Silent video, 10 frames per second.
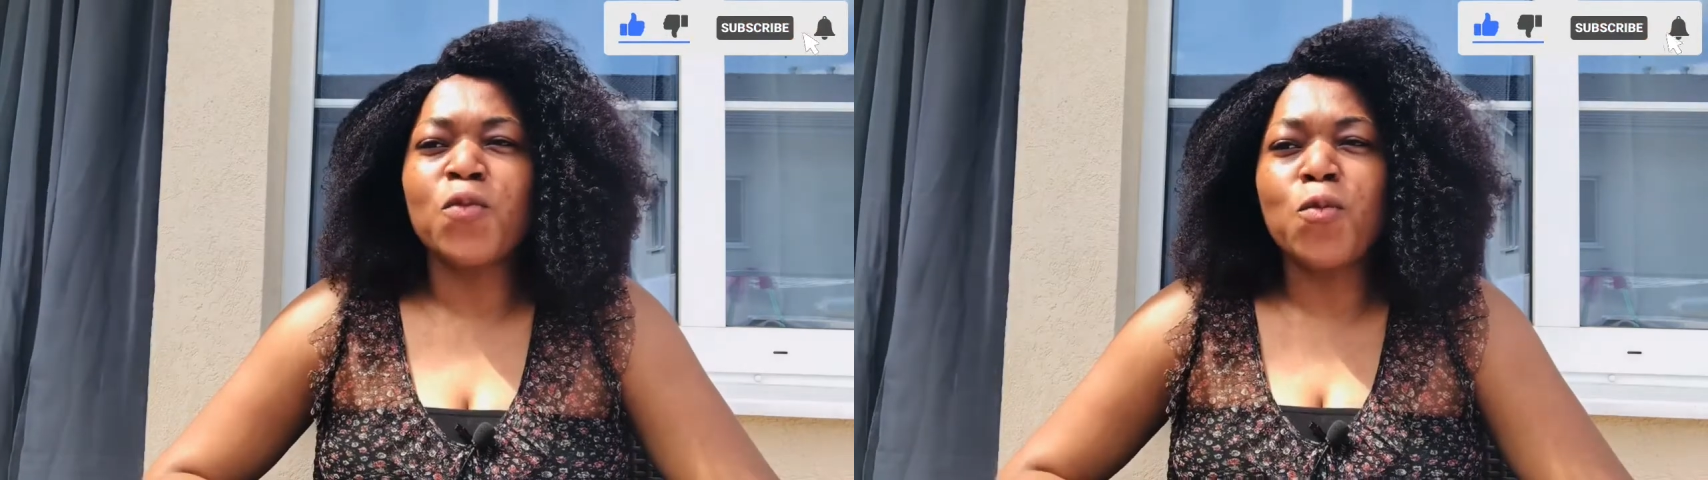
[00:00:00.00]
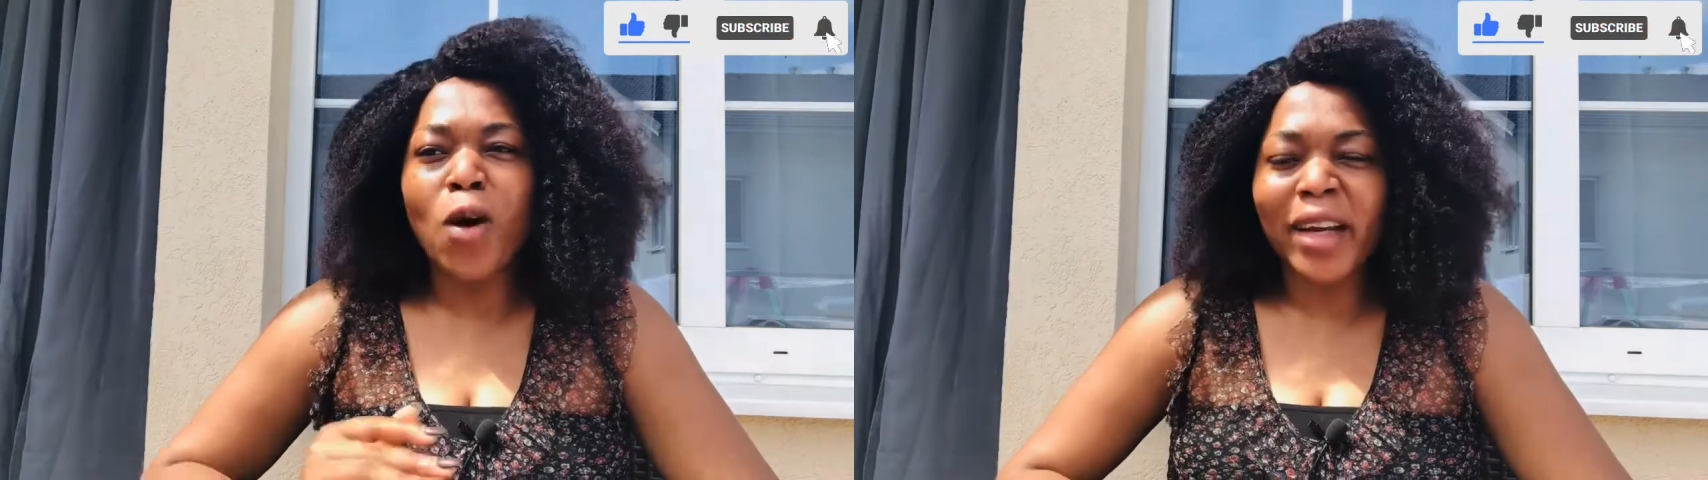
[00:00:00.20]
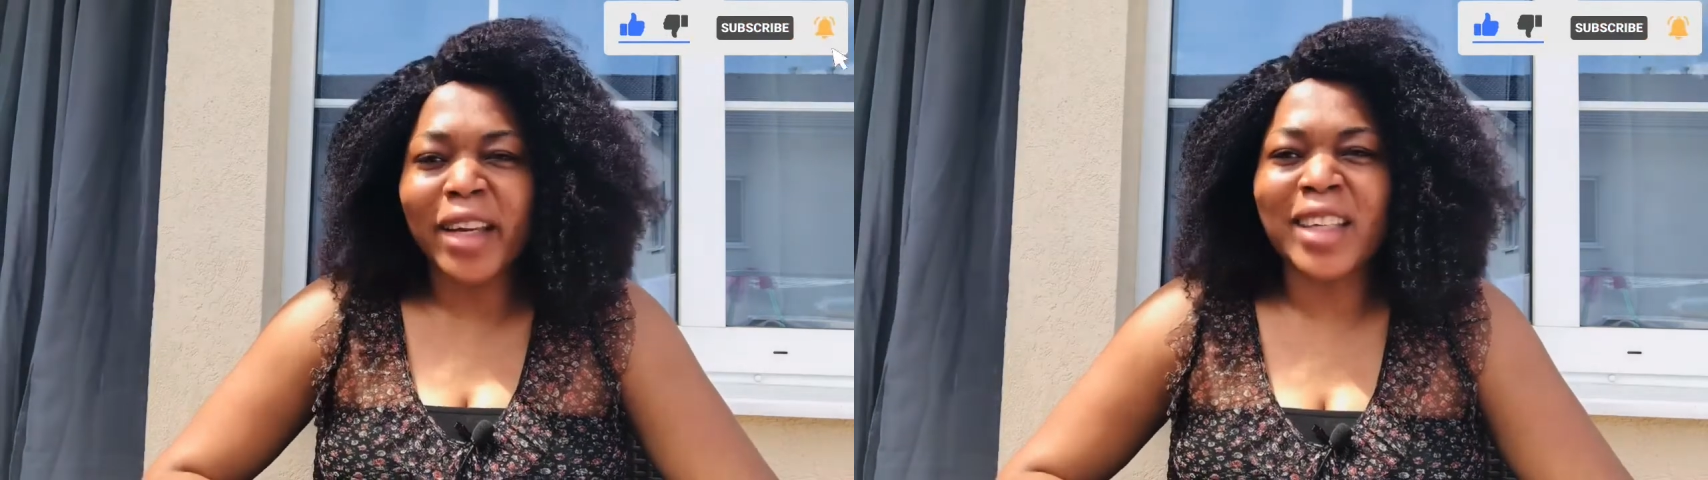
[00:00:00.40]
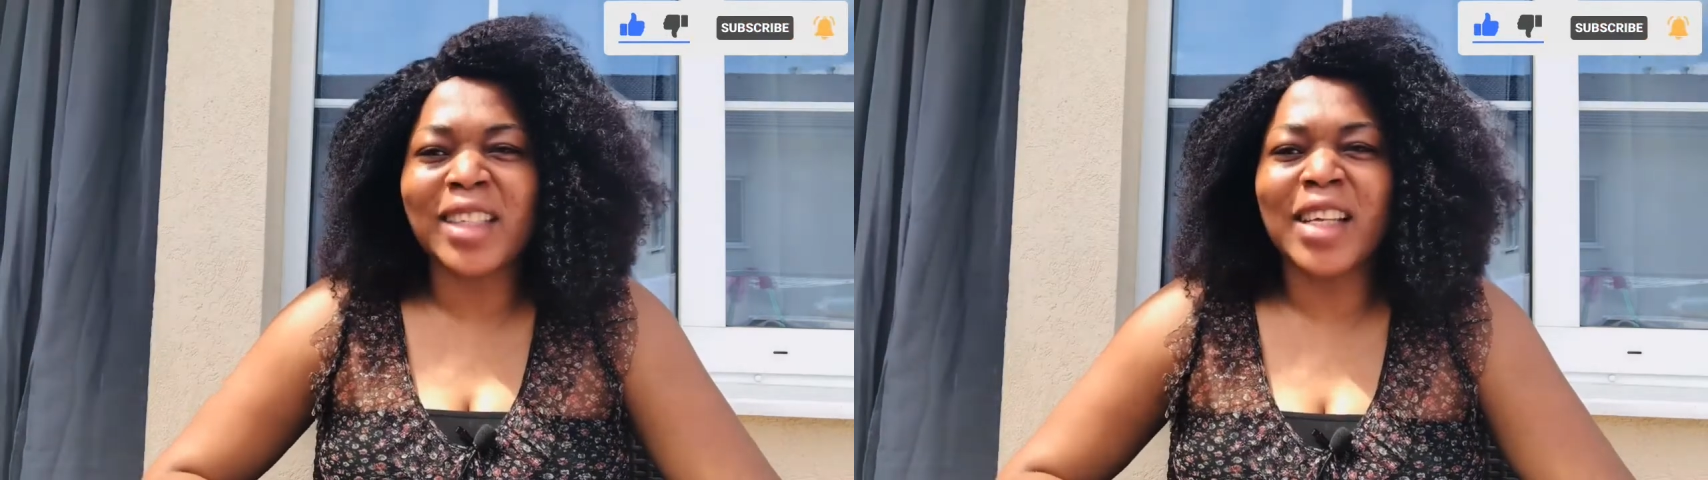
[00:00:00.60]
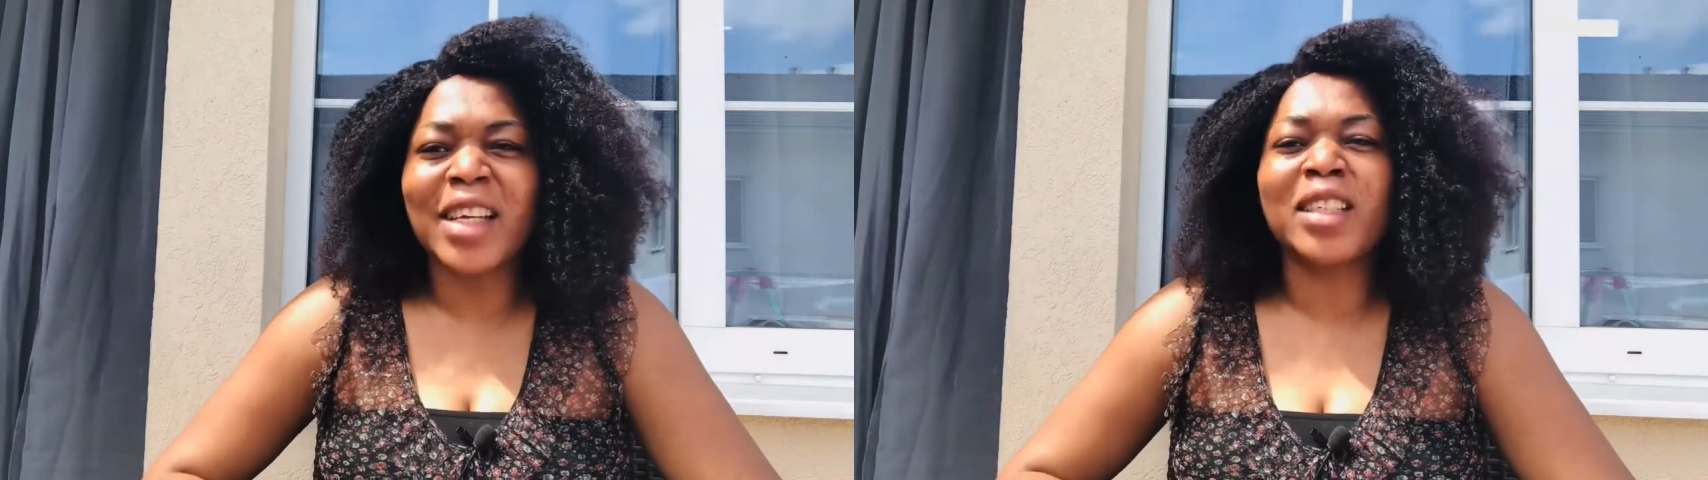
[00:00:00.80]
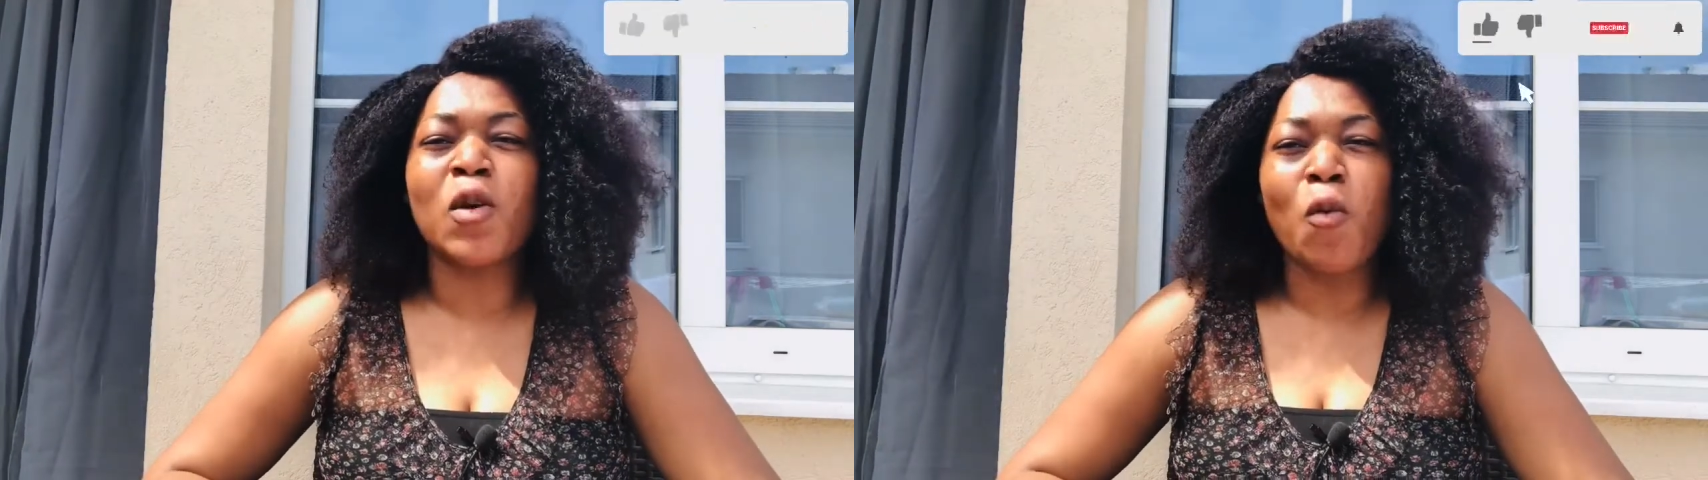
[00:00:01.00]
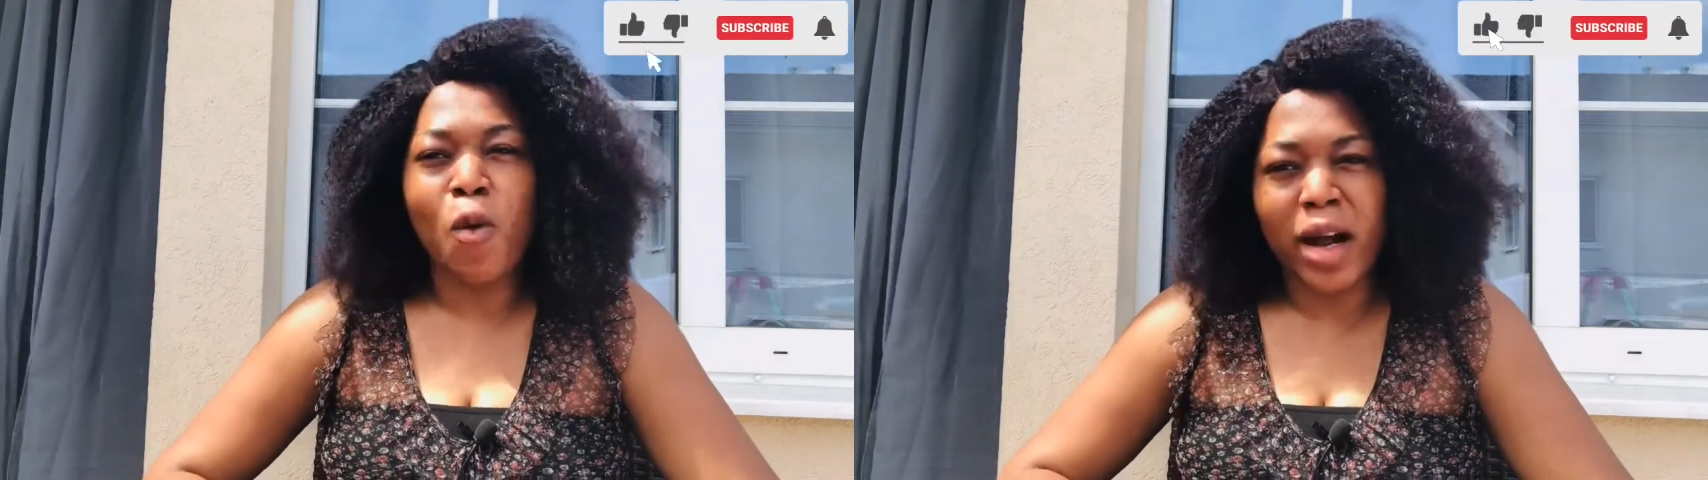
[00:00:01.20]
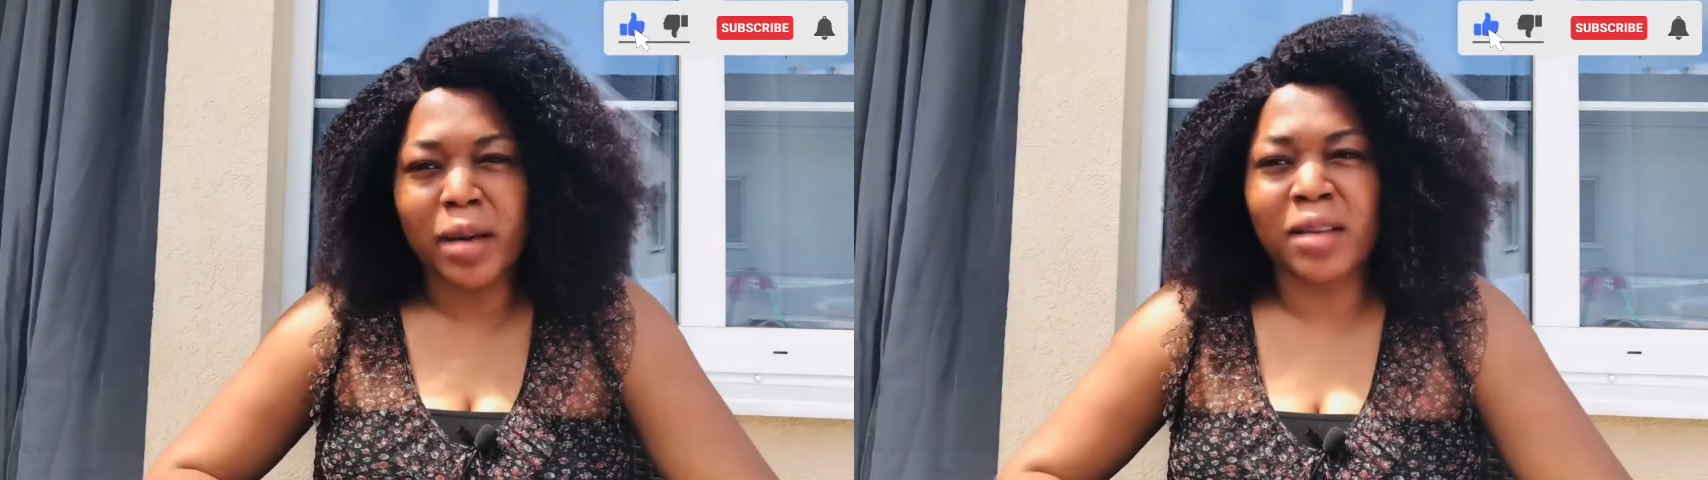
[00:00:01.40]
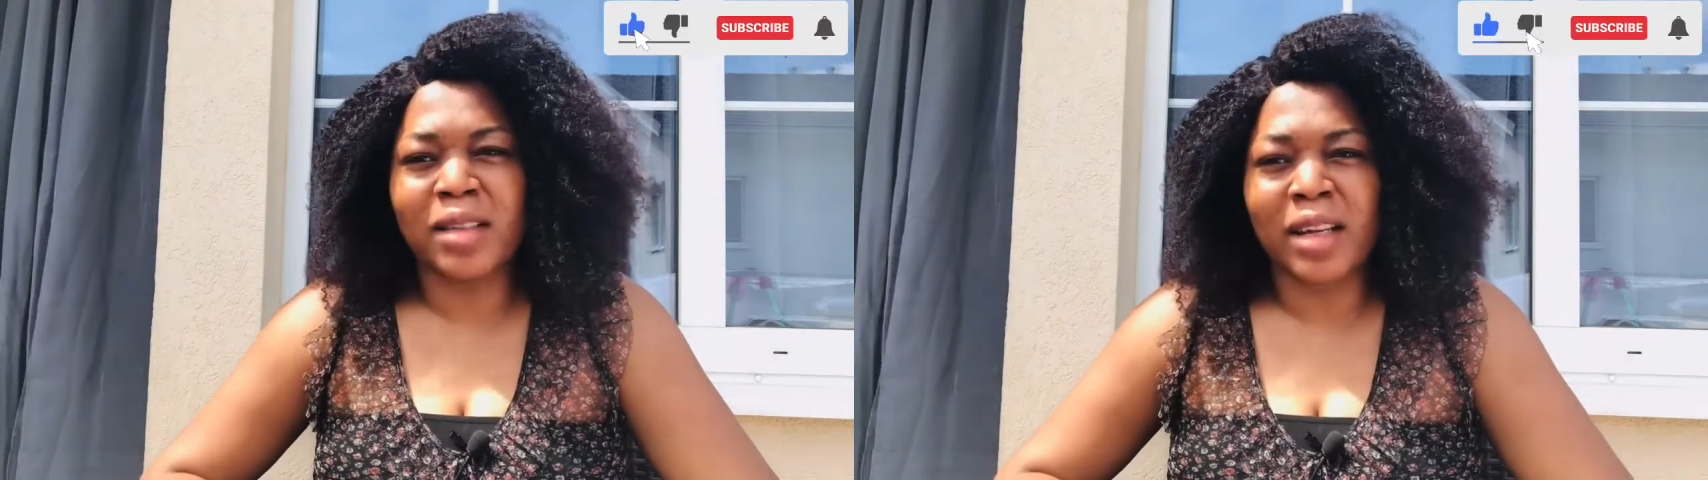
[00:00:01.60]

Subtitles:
working in the one